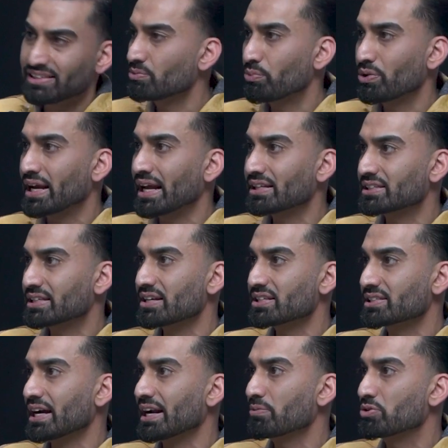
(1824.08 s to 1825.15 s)
We're getting this guy to
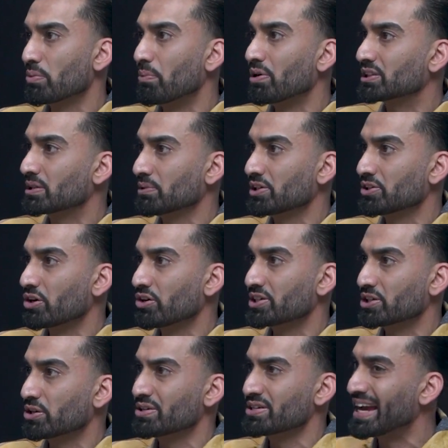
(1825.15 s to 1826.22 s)
sign him to a multi-million-dollar
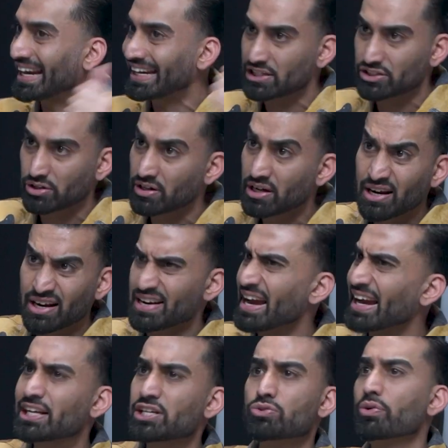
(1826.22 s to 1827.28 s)
deal, and
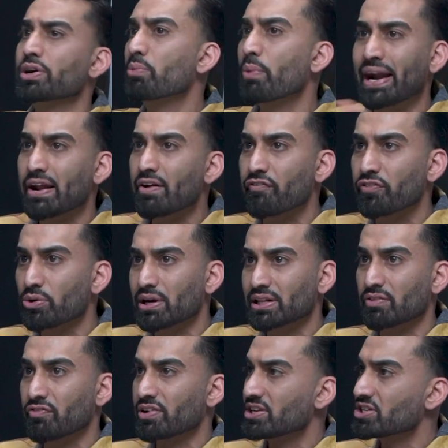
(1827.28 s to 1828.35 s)
Nike's already waiting for you at
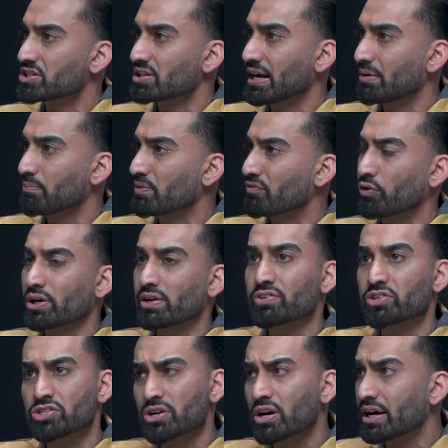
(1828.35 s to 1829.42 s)
the finish line before you even
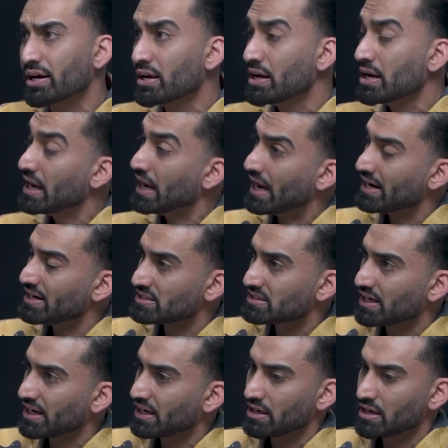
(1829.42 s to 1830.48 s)
start. And it's
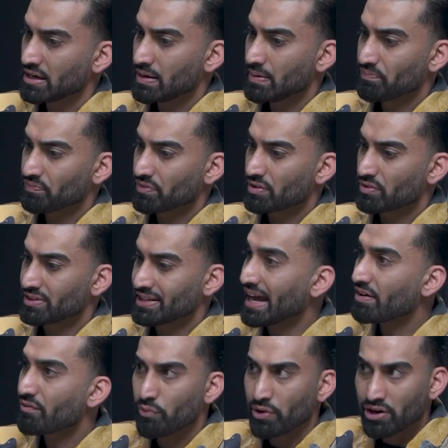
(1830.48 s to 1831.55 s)
like,
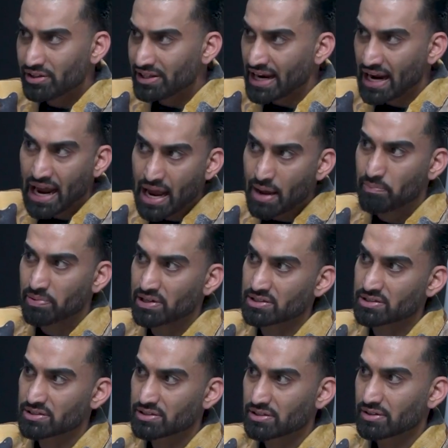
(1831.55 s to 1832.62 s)
that rarely
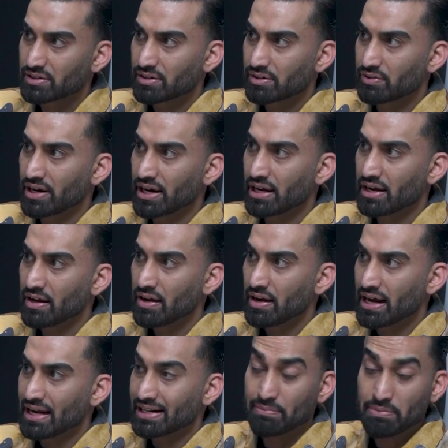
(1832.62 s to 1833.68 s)
happens, right?
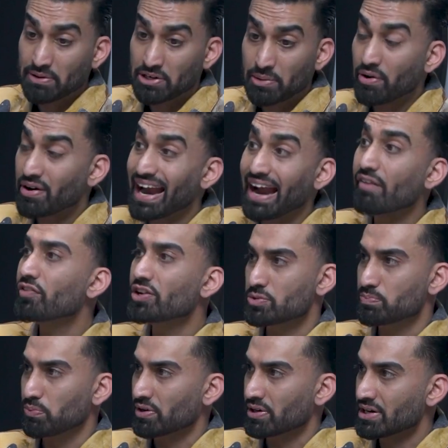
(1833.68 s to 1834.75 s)
And I'm talking about every
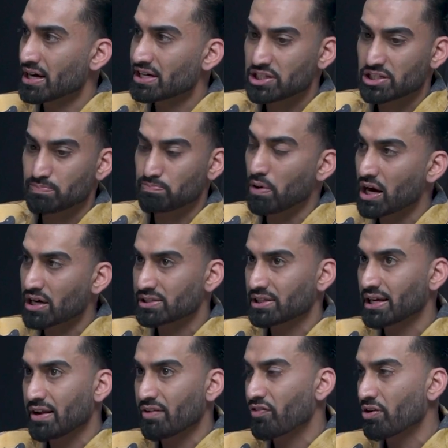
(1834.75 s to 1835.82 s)
sport, not just boxing,
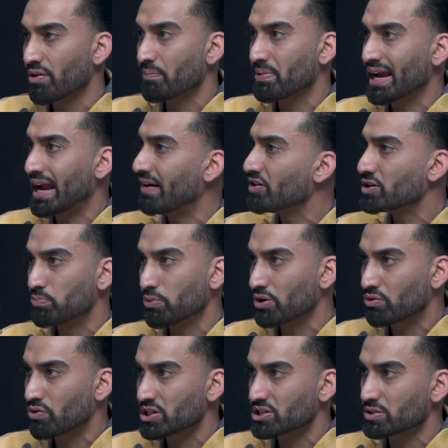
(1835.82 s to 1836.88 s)
NFL, NBA, every sport
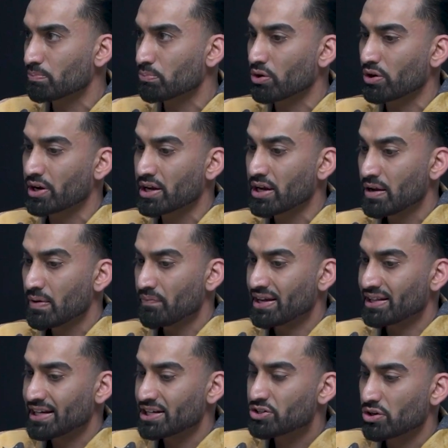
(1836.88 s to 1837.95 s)
across the board.
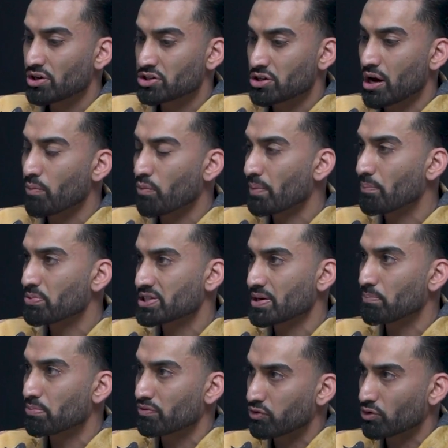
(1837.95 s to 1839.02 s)
Unless you're a top
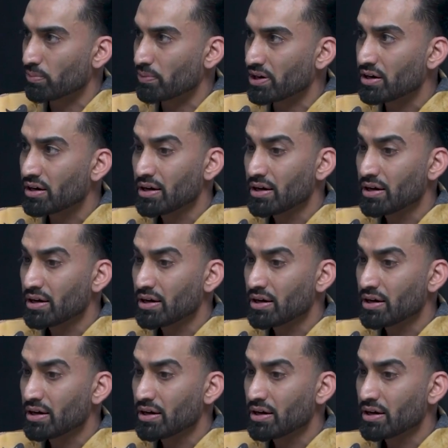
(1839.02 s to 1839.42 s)
1% performer,